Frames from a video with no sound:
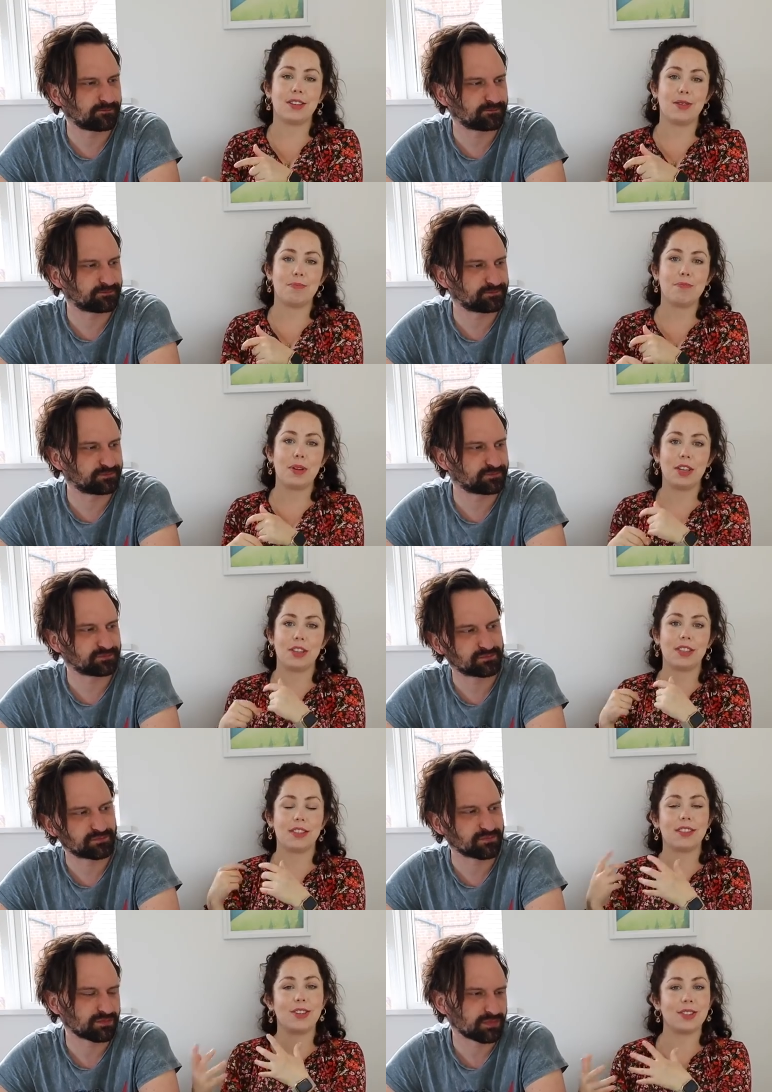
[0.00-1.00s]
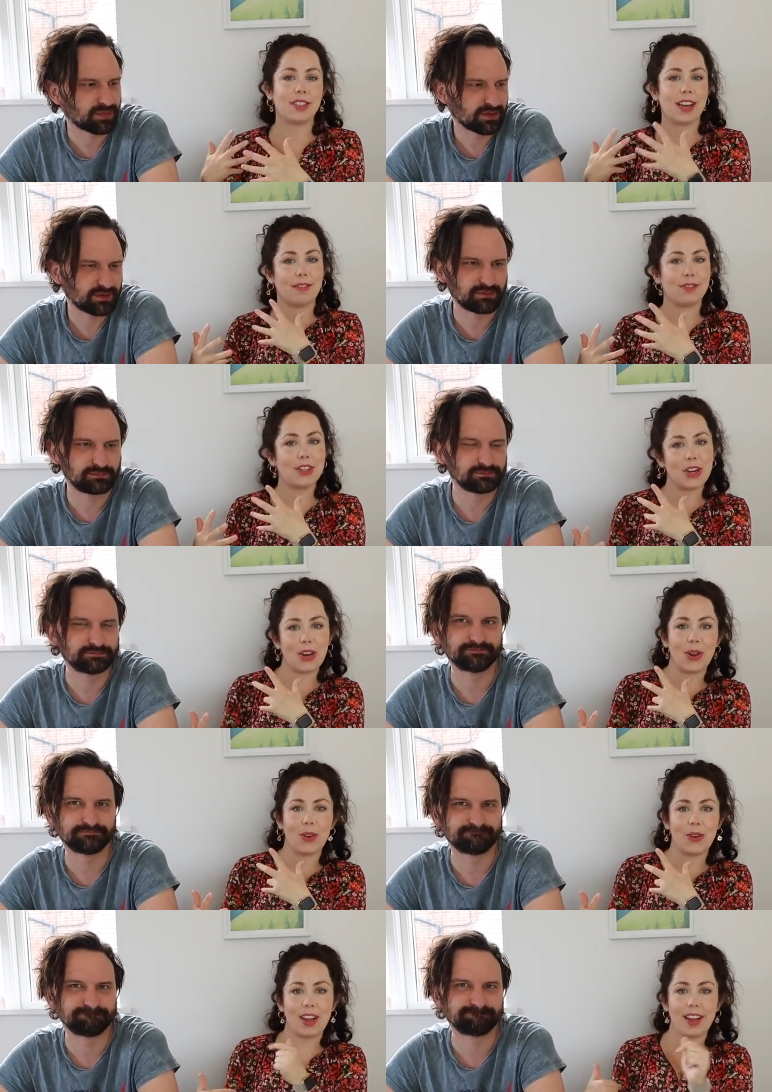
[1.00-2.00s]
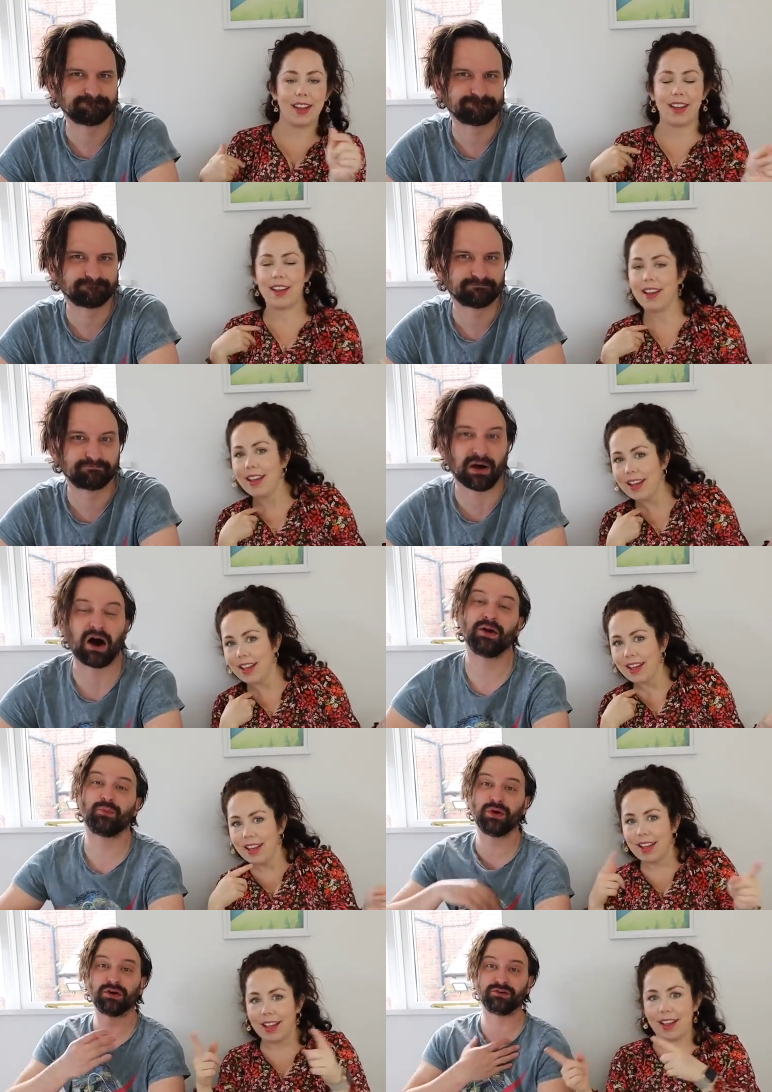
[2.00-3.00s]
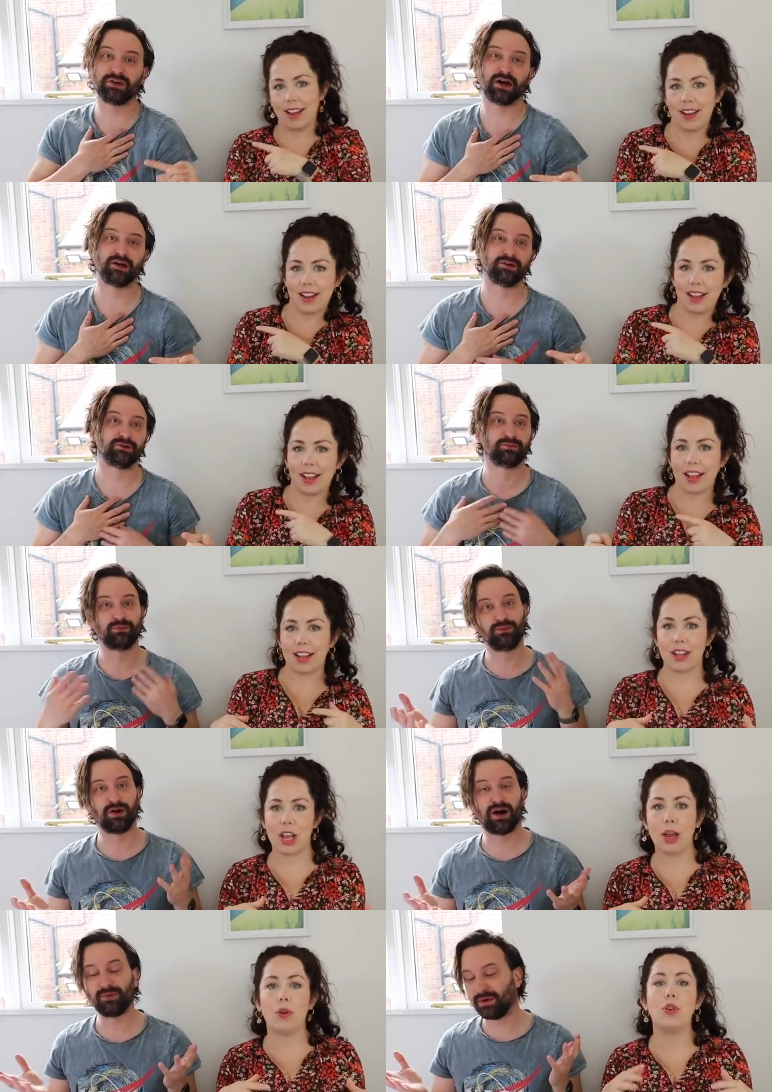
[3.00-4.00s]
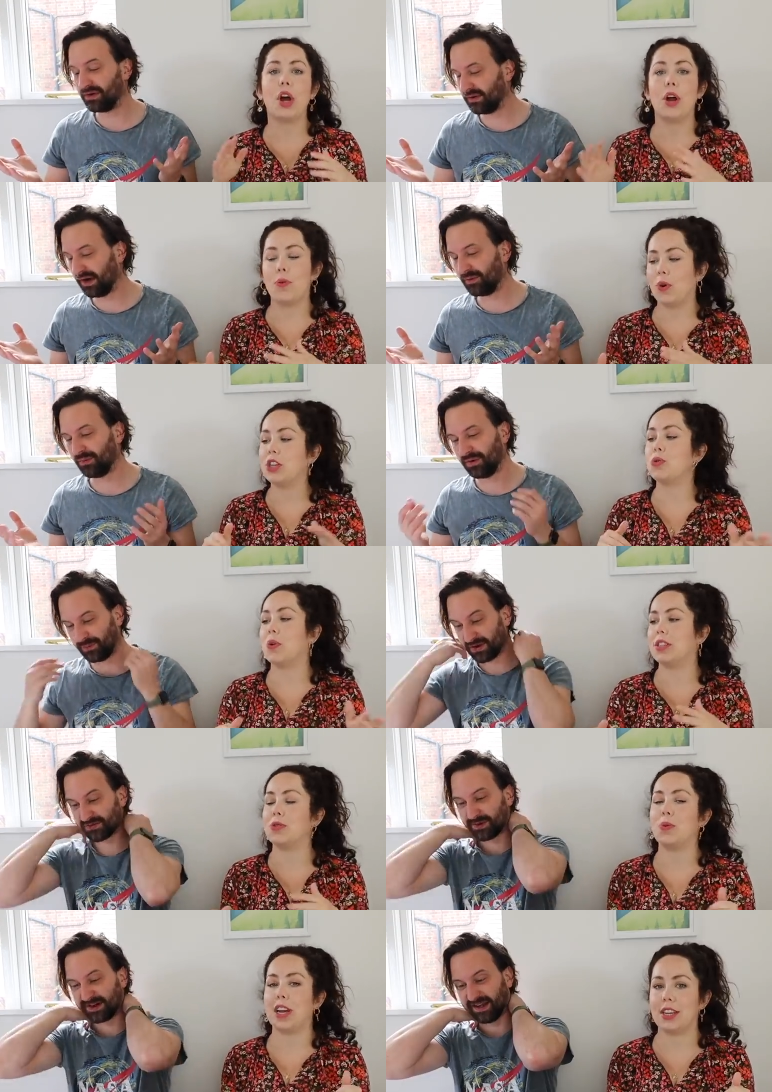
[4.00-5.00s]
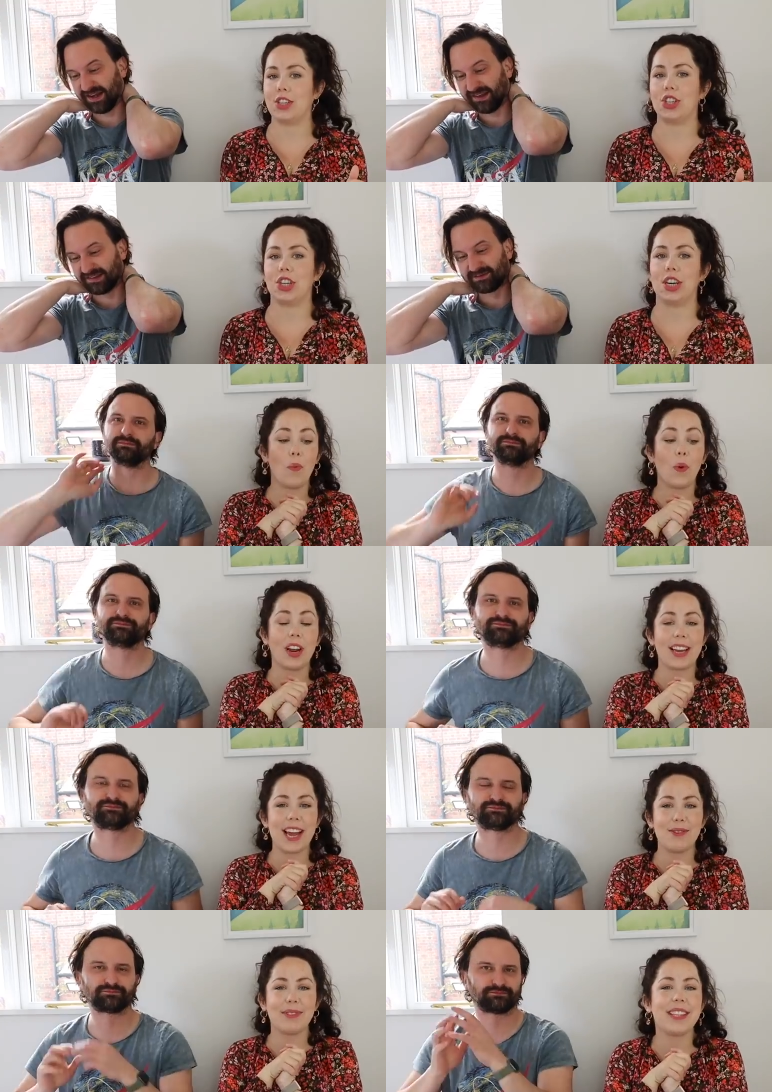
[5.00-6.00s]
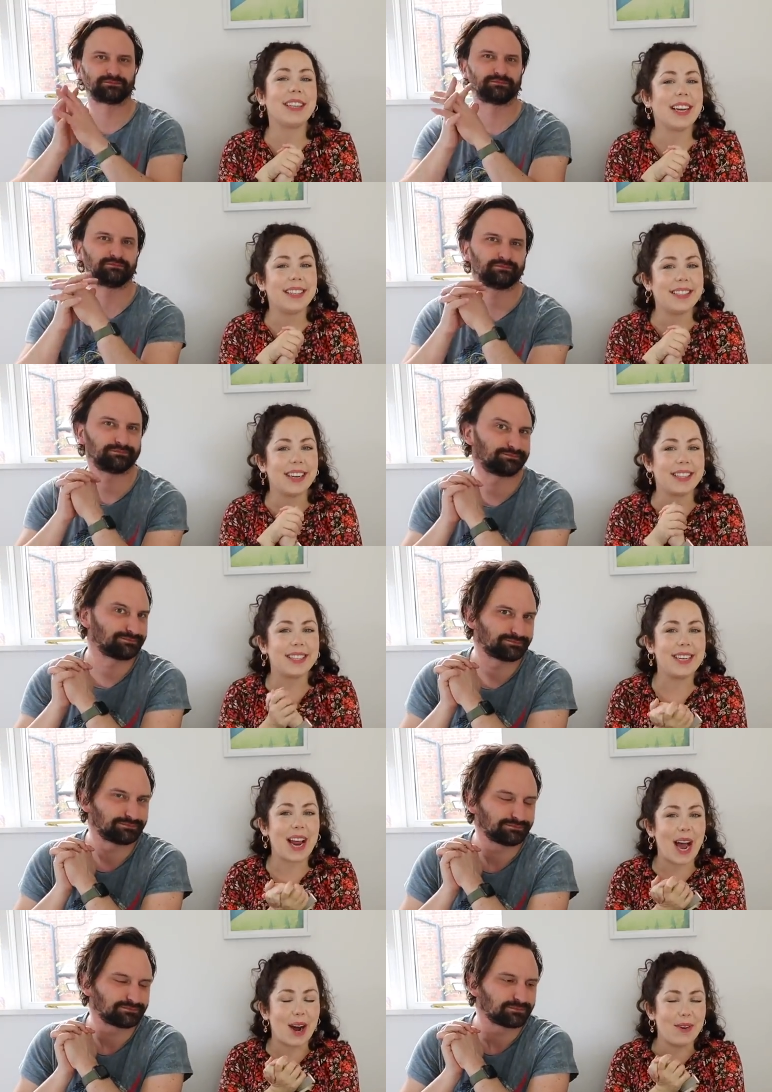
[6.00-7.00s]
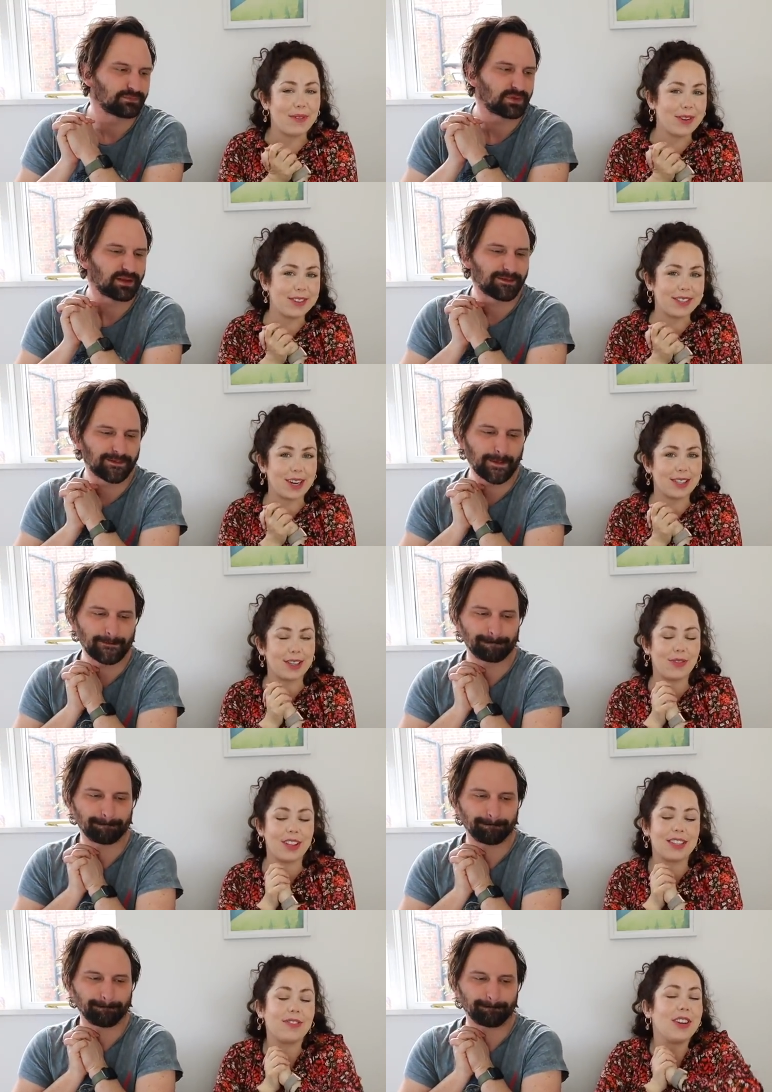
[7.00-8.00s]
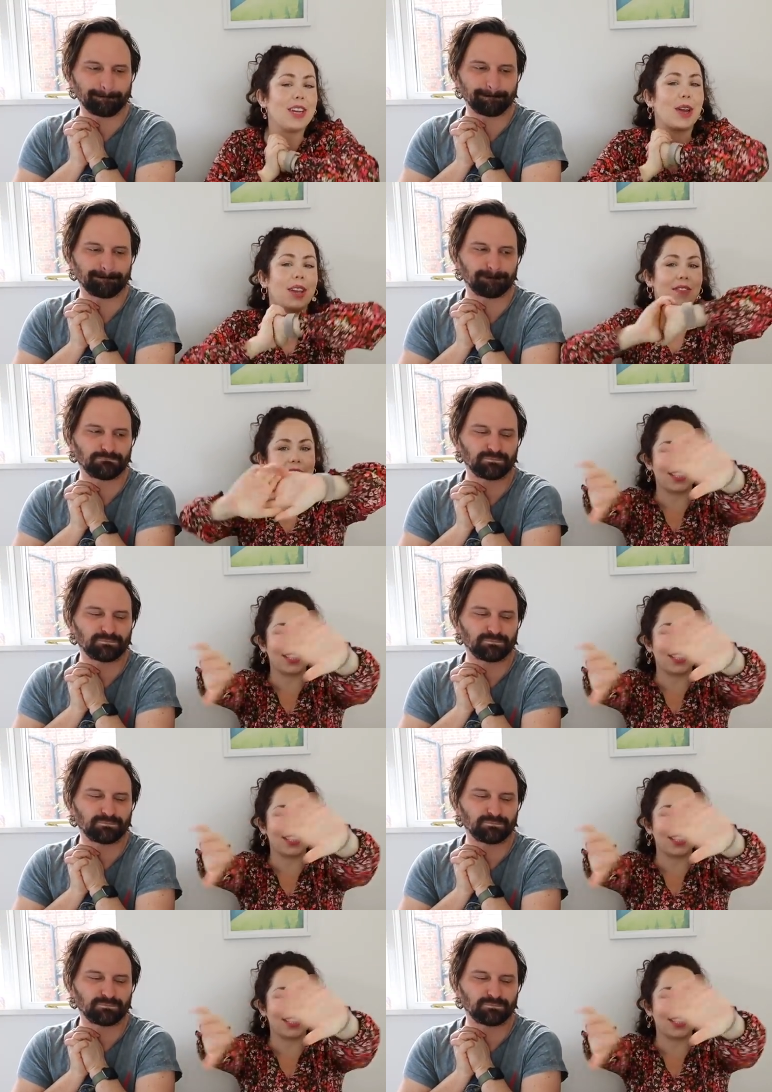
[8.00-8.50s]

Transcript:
Speaker 1: them because it's good to have two. But
Speaker 2: I will know. I will know, know which, which, which one it is. We're going
Speaker 1: to get on with the taste test now. If you're excited for this video, give